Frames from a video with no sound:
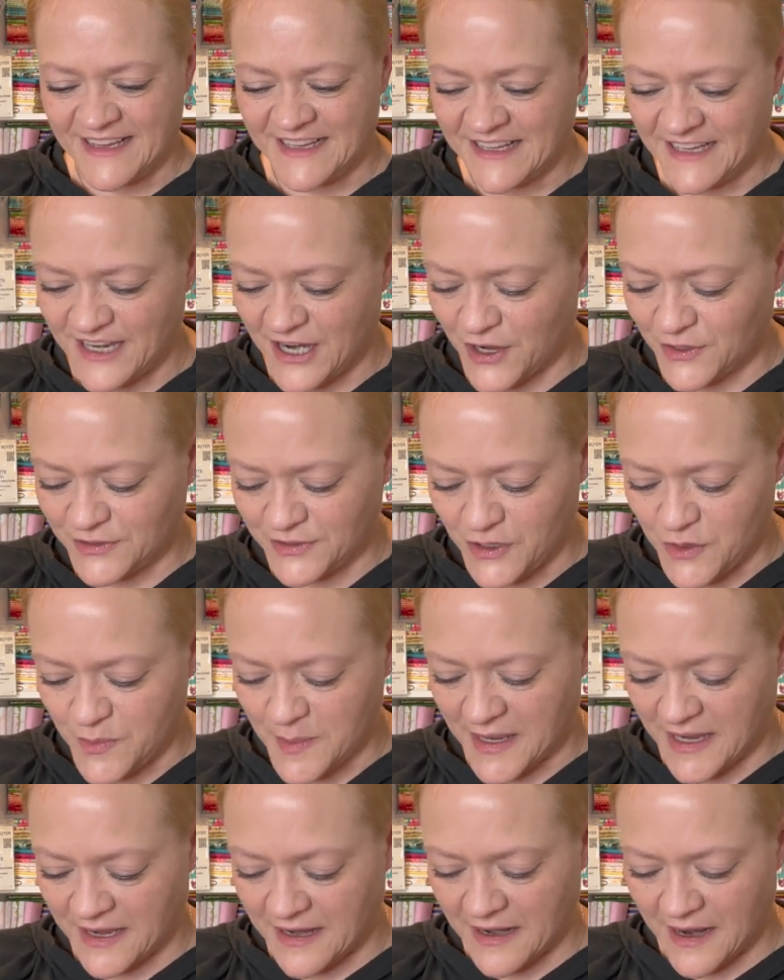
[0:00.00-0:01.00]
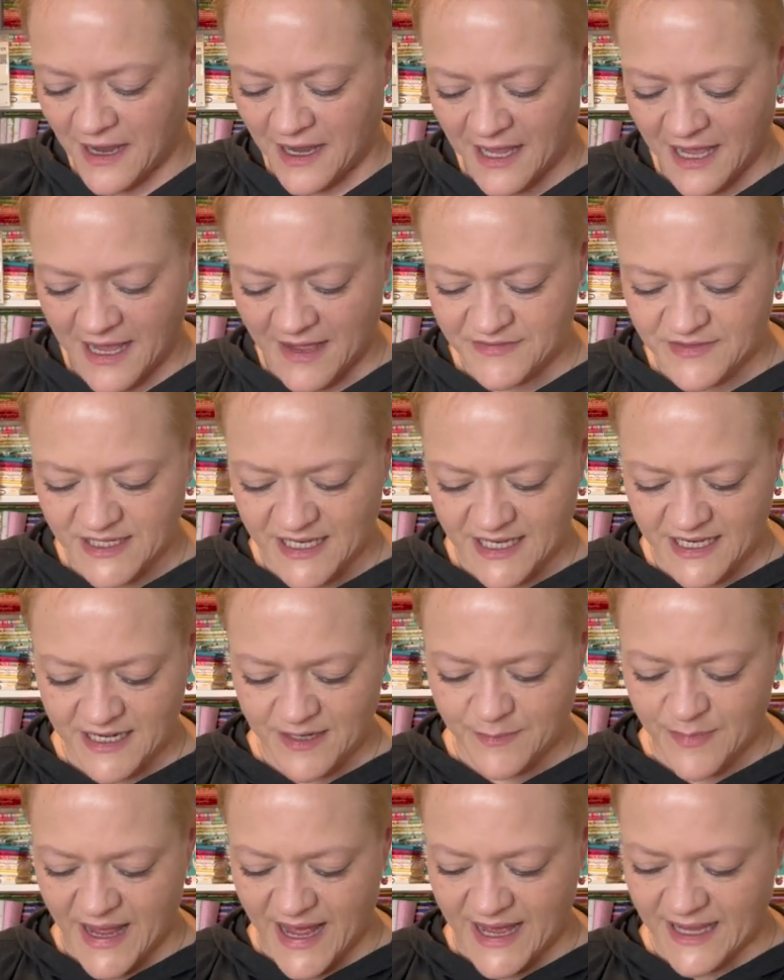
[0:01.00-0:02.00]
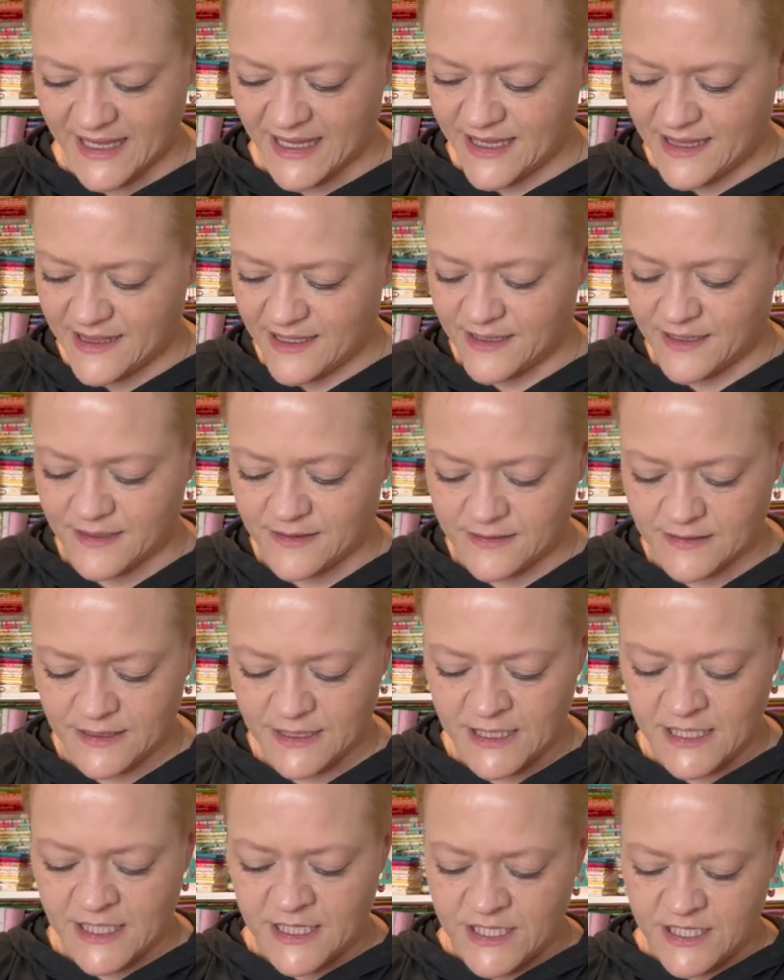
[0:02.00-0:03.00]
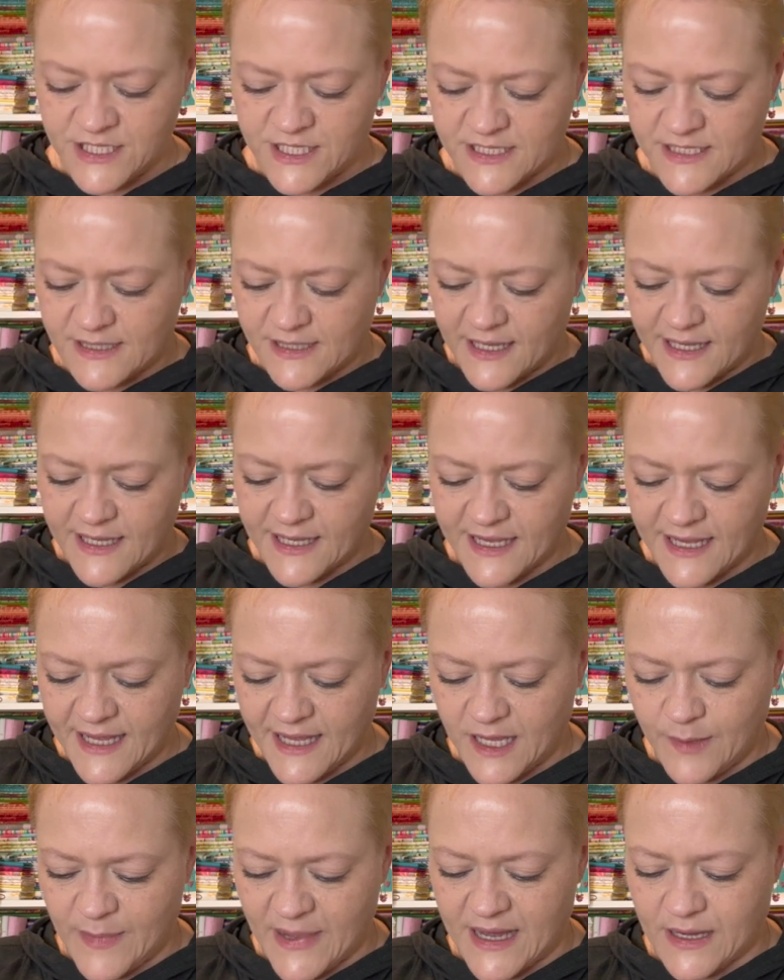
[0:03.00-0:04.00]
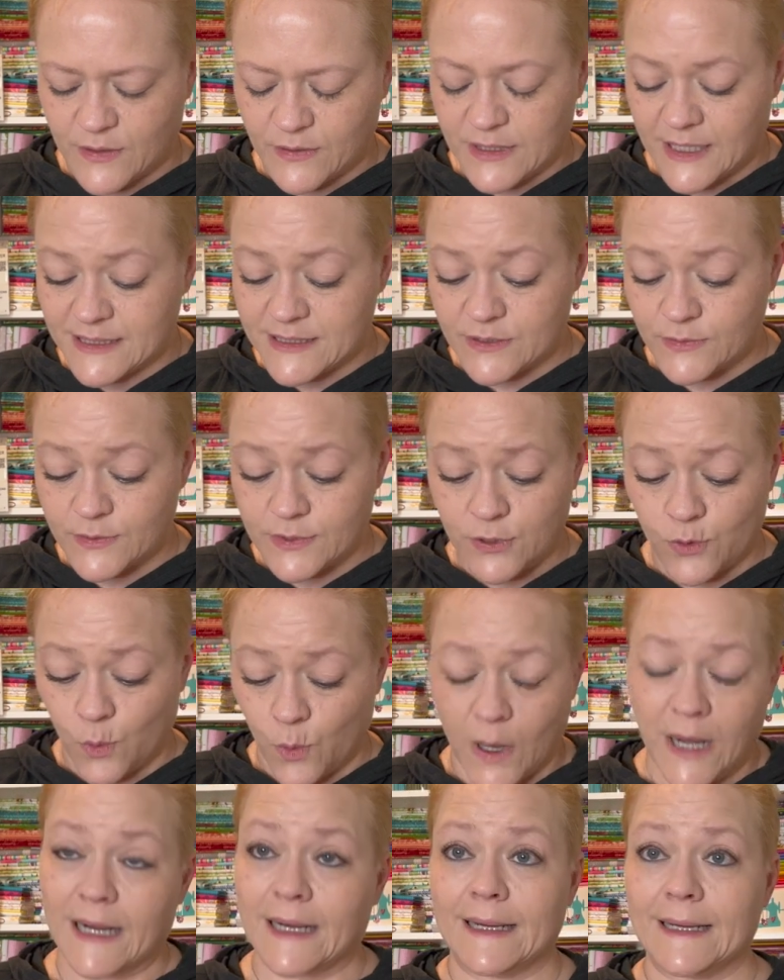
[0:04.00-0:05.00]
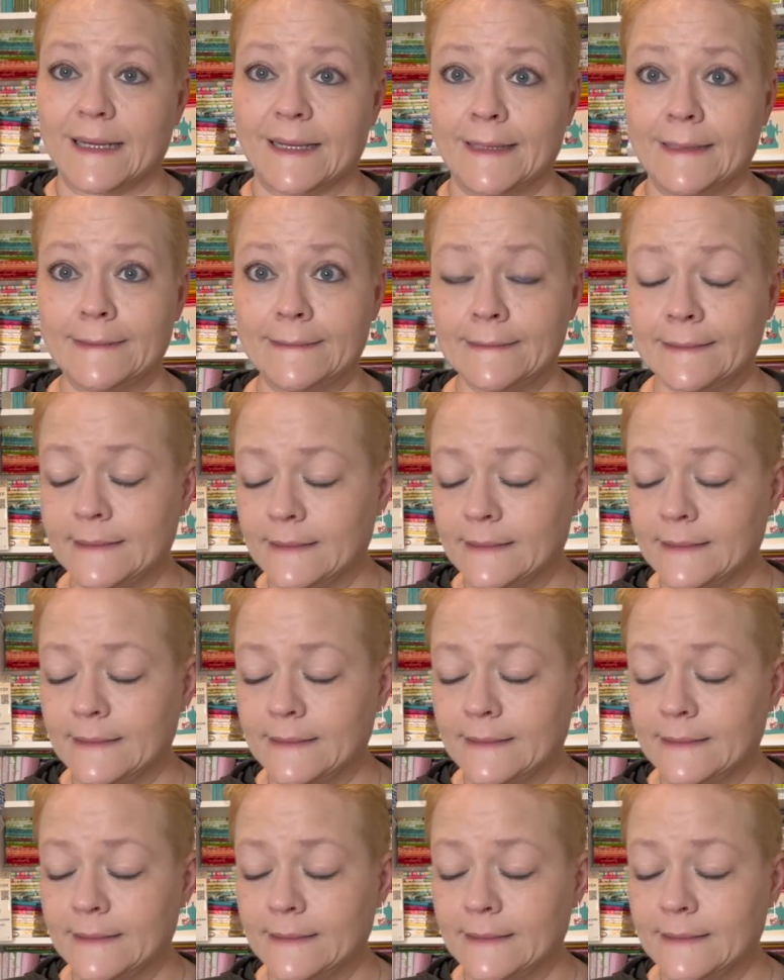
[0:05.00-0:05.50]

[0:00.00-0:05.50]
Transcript: Y'all know me. I have to get it back in there just like it came out. I don't know why.